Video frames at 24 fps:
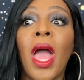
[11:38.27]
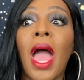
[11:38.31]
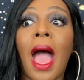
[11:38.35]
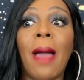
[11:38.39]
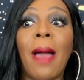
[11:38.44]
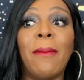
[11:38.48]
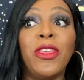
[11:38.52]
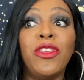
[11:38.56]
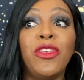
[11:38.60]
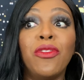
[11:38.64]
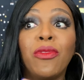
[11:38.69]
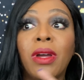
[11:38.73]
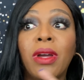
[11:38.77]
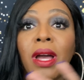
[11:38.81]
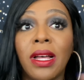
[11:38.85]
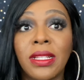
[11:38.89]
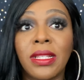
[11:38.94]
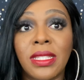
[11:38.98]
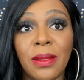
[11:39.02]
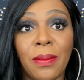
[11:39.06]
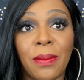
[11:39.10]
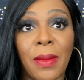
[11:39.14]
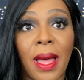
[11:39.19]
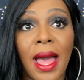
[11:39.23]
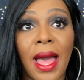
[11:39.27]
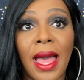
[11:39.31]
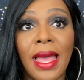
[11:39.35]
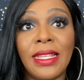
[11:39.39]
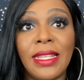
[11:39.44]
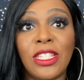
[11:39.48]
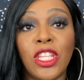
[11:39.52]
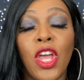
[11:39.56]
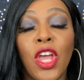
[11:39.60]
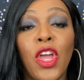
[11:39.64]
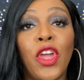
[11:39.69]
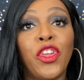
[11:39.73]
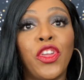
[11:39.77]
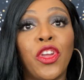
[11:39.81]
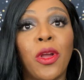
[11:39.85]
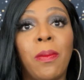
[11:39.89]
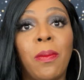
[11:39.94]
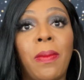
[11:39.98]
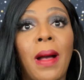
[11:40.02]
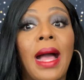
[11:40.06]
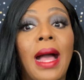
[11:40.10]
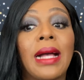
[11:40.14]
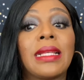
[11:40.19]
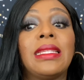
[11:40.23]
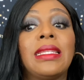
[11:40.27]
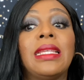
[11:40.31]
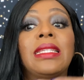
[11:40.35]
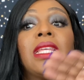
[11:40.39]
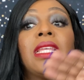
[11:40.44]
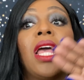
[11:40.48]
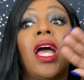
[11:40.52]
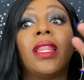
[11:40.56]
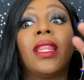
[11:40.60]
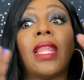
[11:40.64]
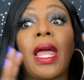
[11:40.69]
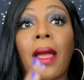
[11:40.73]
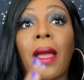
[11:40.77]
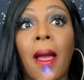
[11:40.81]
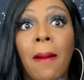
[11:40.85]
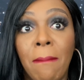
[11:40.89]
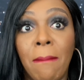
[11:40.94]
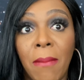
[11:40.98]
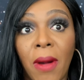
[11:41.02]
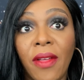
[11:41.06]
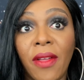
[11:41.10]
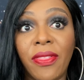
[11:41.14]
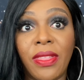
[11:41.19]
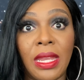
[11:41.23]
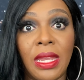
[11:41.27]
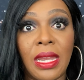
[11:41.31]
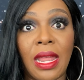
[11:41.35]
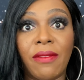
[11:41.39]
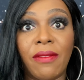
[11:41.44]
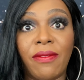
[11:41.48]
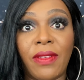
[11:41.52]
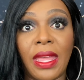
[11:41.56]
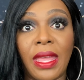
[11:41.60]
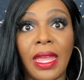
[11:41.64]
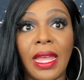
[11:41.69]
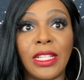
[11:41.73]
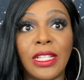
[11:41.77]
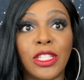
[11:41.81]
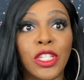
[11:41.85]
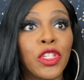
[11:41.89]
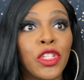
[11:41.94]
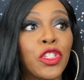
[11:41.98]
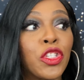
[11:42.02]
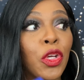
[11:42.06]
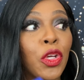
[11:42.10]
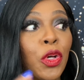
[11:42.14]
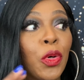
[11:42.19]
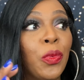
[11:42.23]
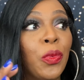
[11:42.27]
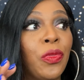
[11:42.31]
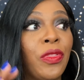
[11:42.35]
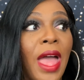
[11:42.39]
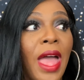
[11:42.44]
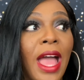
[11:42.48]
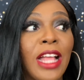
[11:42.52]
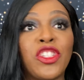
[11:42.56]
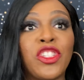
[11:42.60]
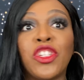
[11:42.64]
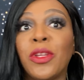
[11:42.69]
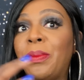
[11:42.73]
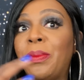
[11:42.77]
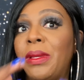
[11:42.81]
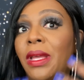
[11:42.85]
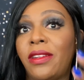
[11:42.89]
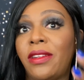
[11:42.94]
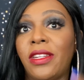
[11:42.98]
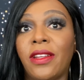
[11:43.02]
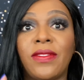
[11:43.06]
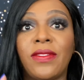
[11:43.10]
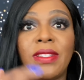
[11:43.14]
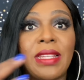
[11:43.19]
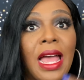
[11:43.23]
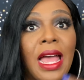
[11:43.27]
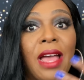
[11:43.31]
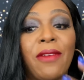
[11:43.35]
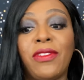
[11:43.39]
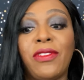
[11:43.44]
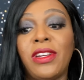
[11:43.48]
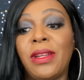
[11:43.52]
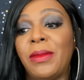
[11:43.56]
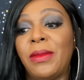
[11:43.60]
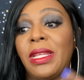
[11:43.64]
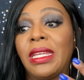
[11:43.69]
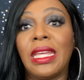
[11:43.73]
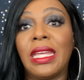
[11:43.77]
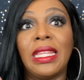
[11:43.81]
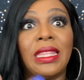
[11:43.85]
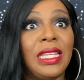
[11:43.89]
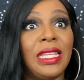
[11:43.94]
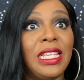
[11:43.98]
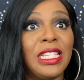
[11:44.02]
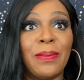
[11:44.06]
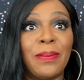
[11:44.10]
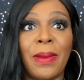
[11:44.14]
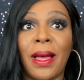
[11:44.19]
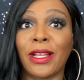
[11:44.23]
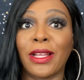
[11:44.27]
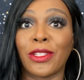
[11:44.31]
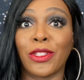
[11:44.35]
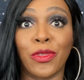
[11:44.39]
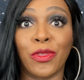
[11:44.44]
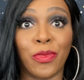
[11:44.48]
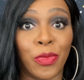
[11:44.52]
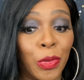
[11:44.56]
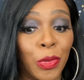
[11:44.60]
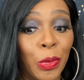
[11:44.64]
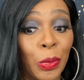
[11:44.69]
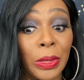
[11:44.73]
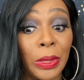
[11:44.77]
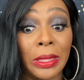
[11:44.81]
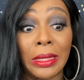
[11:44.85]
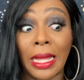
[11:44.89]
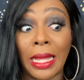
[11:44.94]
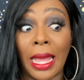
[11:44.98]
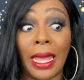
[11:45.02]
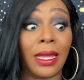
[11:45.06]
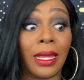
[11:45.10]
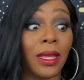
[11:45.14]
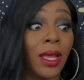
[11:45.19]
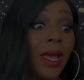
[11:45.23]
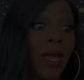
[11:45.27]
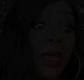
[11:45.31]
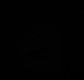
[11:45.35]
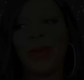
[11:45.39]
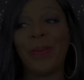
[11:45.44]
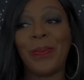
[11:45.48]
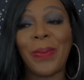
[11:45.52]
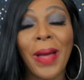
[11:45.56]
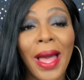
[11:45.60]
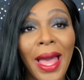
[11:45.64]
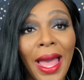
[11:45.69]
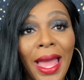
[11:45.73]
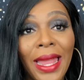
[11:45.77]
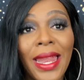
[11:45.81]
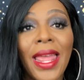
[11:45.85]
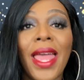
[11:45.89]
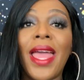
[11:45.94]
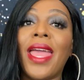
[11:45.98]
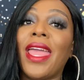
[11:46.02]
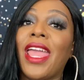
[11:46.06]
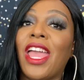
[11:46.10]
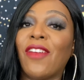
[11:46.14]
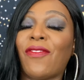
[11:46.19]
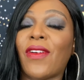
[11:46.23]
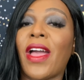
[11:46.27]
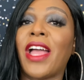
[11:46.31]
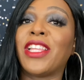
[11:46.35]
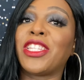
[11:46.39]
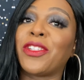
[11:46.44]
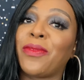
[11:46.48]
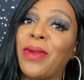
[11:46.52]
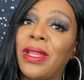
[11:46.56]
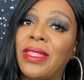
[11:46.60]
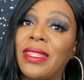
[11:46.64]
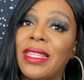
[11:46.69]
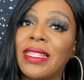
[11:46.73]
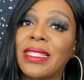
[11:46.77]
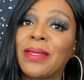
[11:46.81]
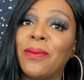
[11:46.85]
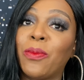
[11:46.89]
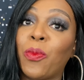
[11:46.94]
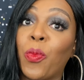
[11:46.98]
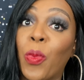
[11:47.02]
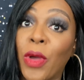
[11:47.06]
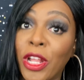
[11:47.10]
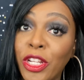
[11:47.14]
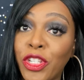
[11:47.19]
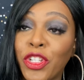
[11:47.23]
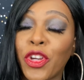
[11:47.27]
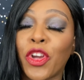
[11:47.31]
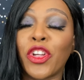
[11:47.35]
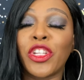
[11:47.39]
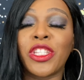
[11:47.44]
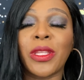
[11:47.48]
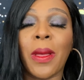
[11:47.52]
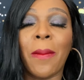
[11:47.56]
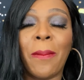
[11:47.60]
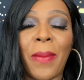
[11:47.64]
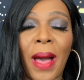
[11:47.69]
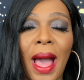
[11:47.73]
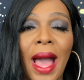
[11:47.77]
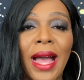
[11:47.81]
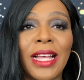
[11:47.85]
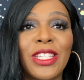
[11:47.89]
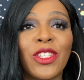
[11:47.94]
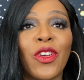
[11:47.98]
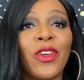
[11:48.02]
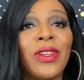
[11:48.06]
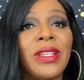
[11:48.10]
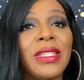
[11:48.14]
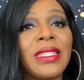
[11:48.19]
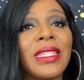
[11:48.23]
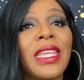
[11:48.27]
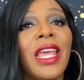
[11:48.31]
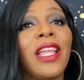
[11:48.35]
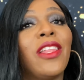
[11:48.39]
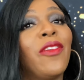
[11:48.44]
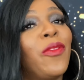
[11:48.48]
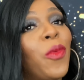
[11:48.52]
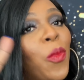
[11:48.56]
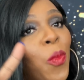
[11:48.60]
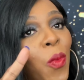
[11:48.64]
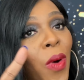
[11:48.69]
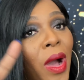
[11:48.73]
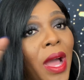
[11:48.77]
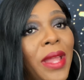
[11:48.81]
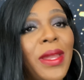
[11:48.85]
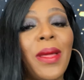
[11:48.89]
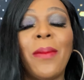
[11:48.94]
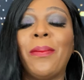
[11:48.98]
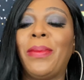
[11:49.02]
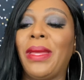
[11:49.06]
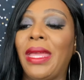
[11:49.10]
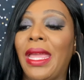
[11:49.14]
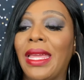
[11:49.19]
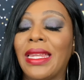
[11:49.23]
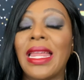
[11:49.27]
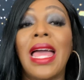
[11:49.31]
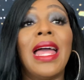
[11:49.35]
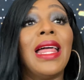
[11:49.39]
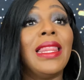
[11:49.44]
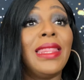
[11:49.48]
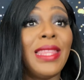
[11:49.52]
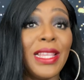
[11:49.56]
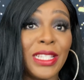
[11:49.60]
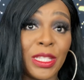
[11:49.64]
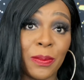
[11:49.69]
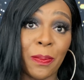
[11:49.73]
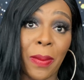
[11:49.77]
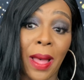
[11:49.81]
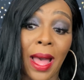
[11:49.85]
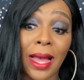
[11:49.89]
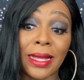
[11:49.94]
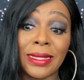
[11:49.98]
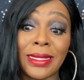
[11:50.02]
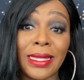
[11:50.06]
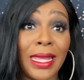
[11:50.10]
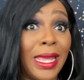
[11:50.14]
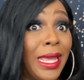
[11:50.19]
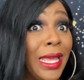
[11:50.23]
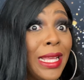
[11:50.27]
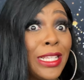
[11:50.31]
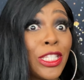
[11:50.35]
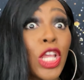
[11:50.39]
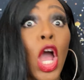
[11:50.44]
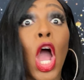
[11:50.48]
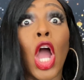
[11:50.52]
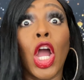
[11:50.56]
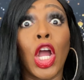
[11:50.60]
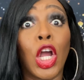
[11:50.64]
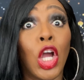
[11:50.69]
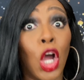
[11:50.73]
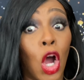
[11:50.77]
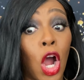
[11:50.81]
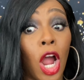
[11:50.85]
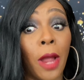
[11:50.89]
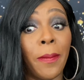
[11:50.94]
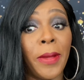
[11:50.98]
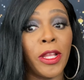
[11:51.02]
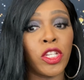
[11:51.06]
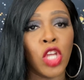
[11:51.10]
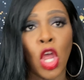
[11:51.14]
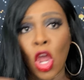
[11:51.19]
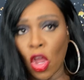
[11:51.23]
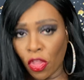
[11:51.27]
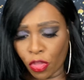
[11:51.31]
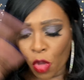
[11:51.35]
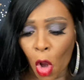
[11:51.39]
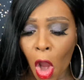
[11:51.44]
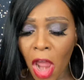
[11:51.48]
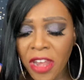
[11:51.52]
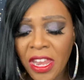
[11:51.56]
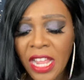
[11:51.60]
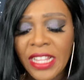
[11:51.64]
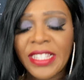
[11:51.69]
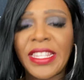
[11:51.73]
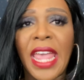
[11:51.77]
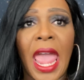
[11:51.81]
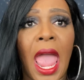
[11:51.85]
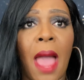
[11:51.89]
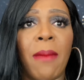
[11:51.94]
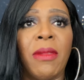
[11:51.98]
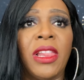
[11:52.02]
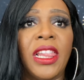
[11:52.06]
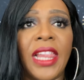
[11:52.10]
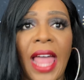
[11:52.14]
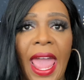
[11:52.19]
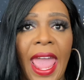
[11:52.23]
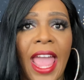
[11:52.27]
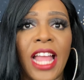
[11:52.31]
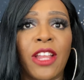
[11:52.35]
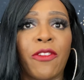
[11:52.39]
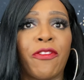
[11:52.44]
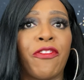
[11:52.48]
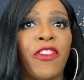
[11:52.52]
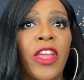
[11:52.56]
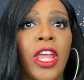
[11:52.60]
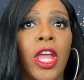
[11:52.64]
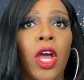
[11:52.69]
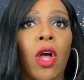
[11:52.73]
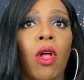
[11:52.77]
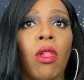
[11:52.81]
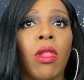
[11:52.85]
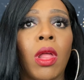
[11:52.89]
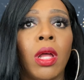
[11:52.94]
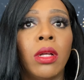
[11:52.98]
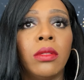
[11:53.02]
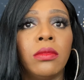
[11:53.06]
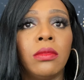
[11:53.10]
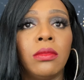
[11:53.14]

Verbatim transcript: I mean, you customize your boxes like a month in advance. So that should be enough time for them to get these boxes rolling. Like, but if I had to rate this winter's box on a scale of one being this box is garbage, throw it in the damn landfill.